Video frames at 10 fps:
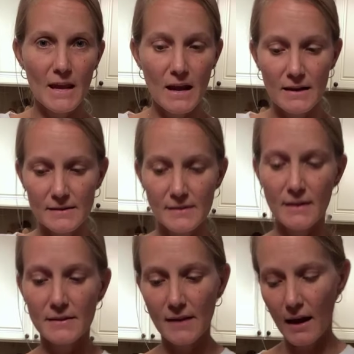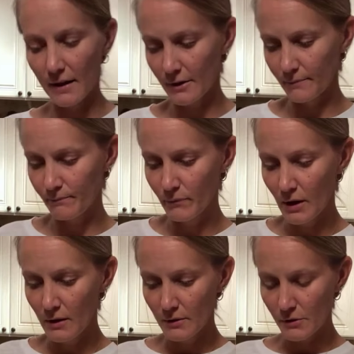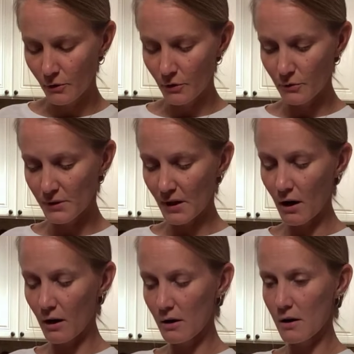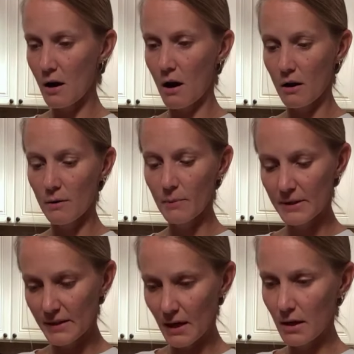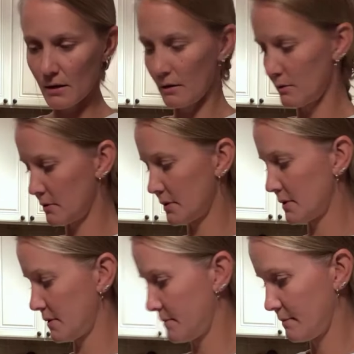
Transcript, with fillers: as a side. So those are our potatoes.